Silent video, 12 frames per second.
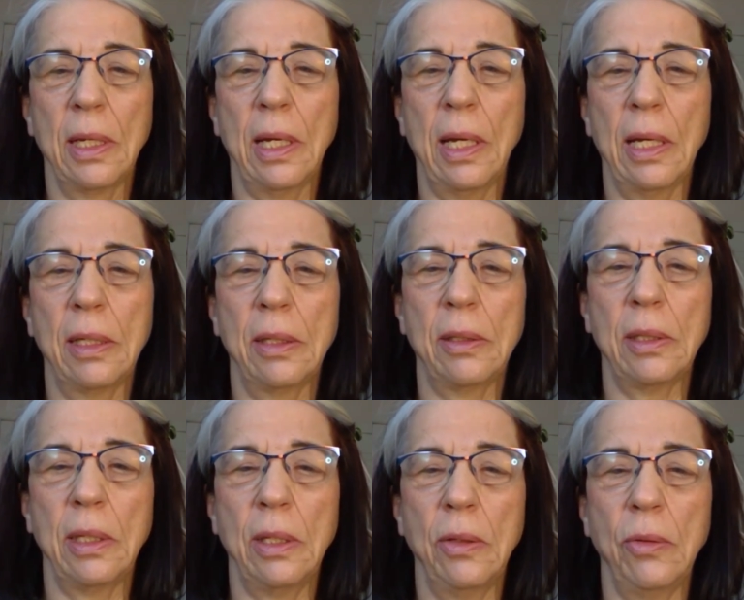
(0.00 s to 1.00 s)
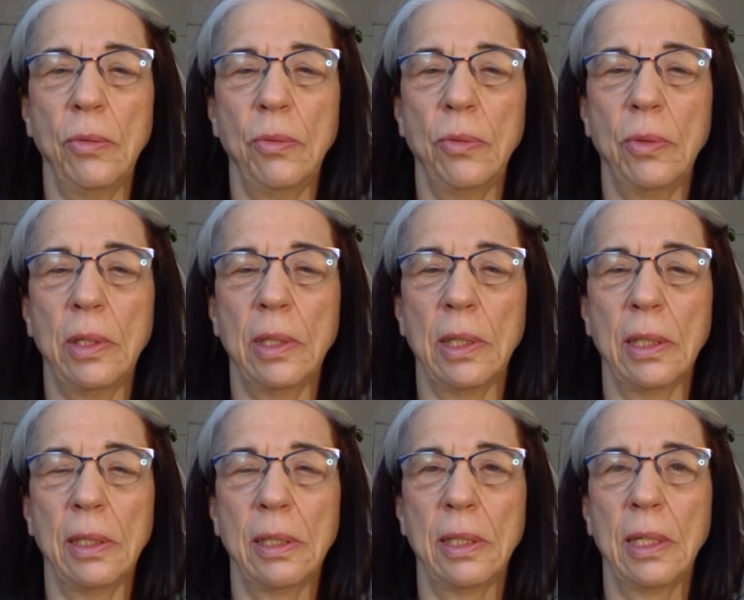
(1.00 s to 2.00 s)
and you
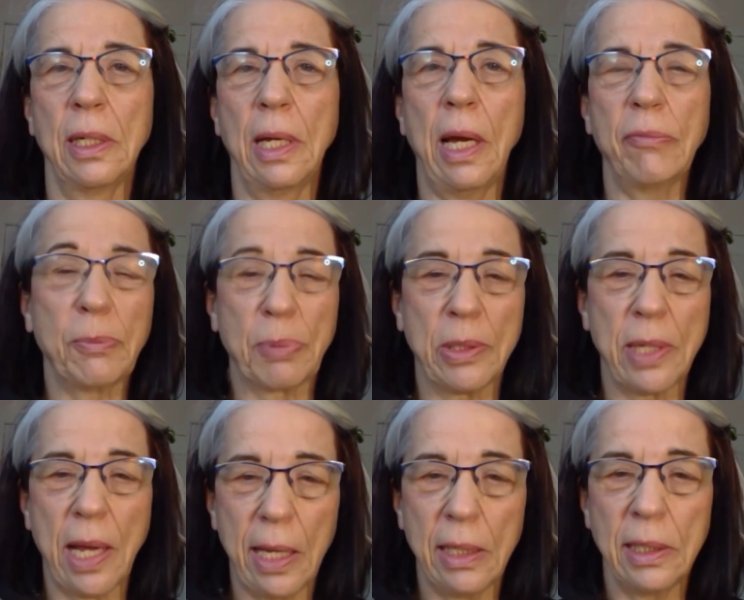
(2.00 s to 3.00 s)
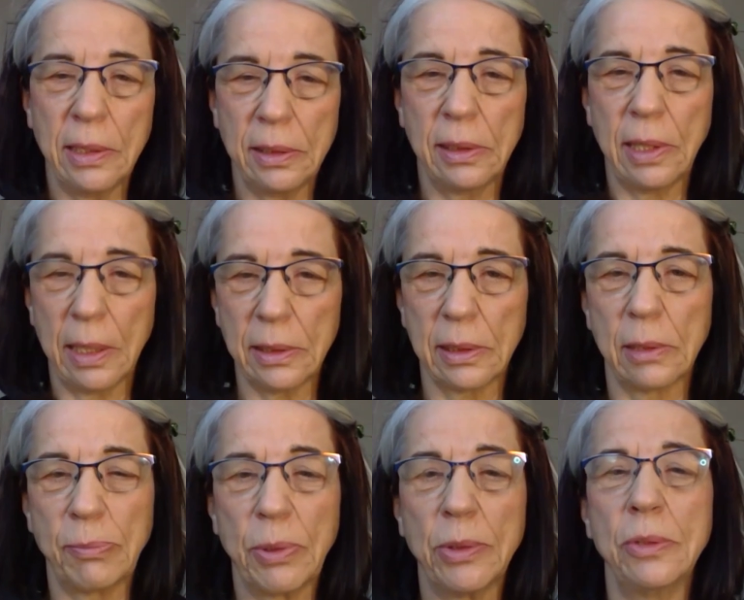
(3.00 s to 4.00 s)
have a protagonist, that's the
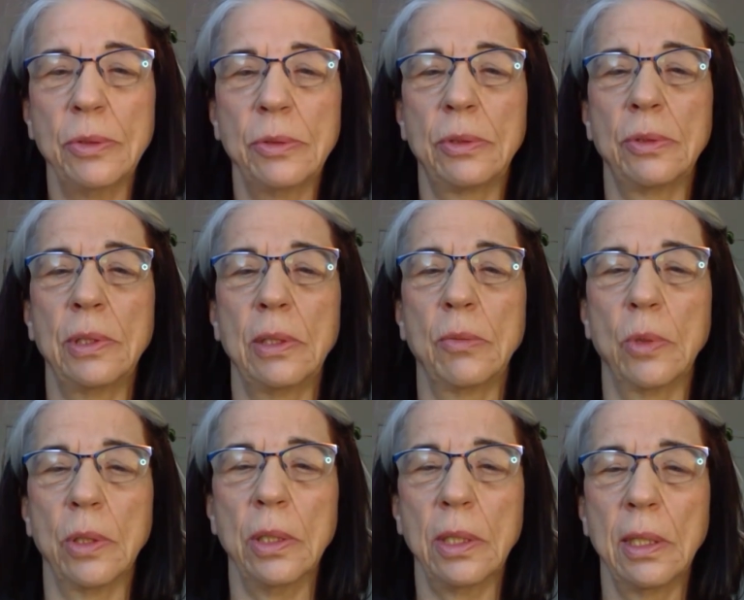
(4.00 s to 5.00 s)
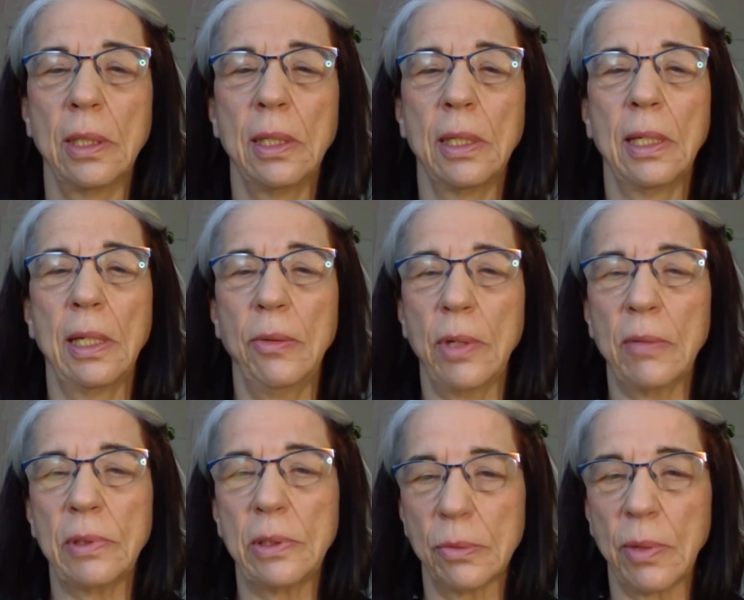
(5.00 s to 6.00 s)
person who's doing the work. You have
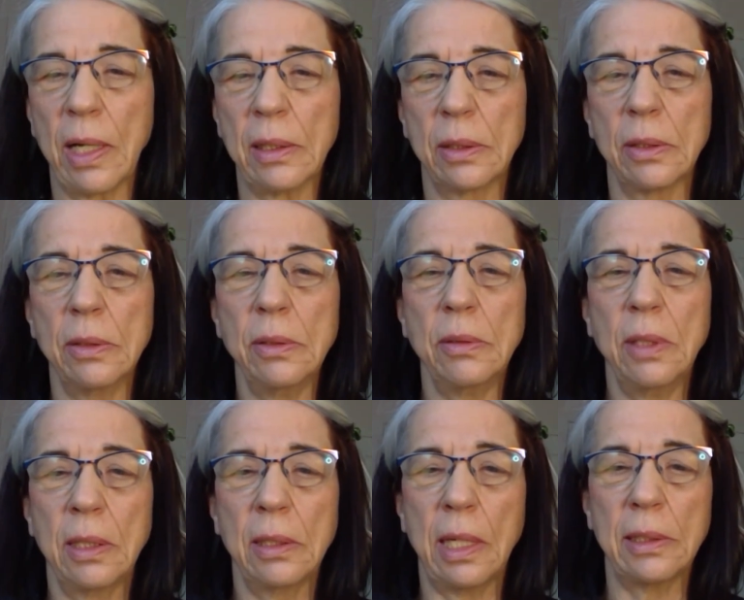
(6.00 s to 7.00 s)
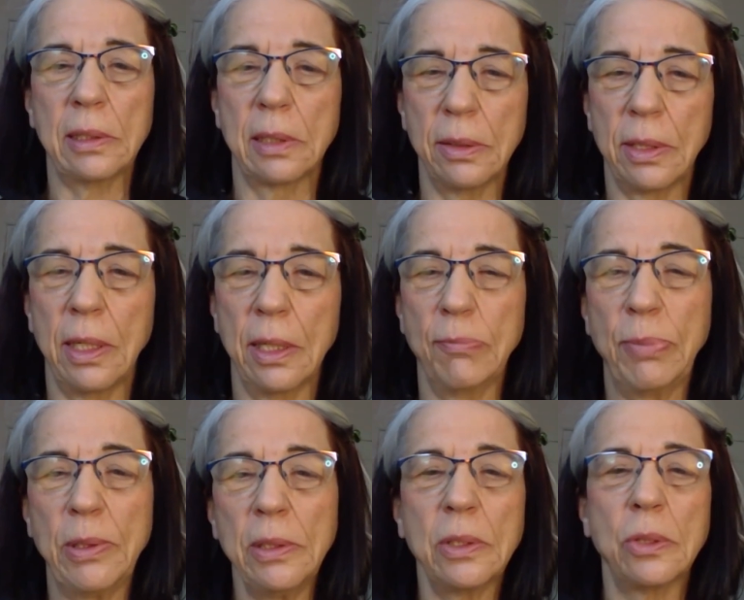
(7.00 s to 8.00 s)
a director, that's the
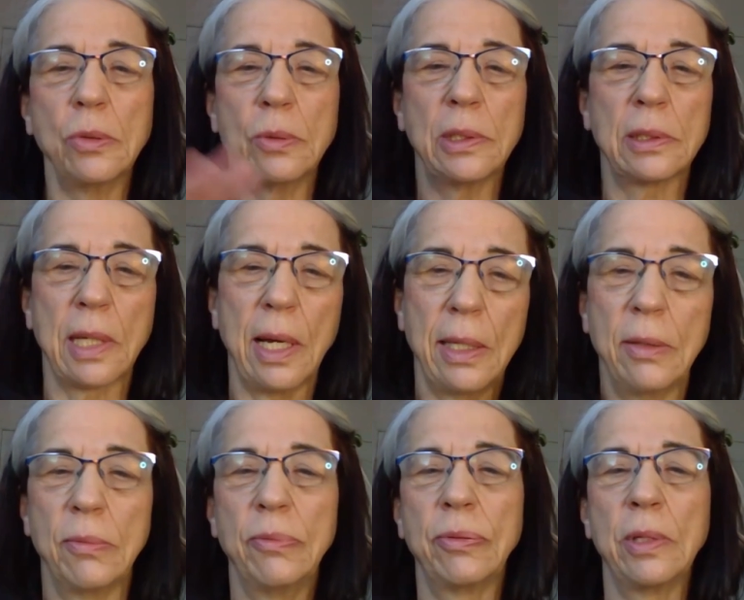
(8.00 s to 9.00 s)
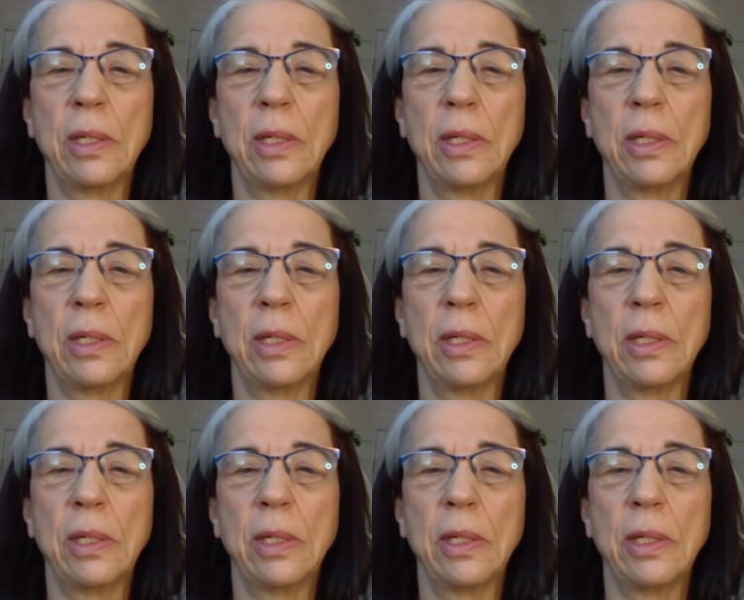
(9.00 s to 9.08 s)
therapist who is kind of,